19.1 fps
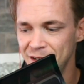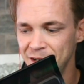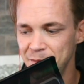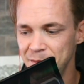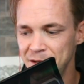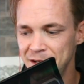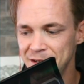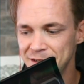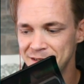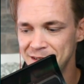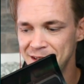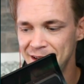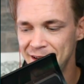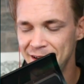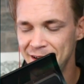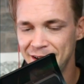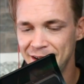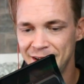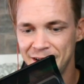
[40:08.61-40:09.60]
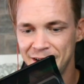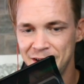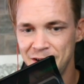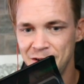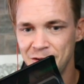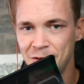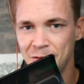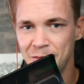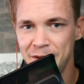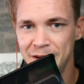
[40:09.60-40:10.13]
because then
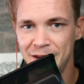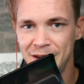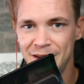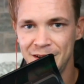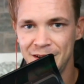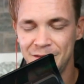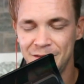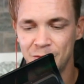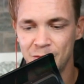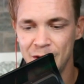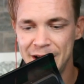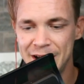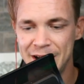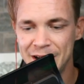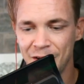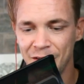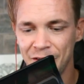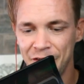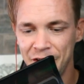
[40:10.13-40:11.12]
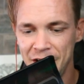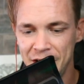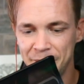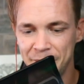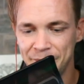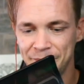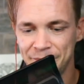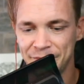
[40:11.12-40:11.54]
you'll be reading all the time.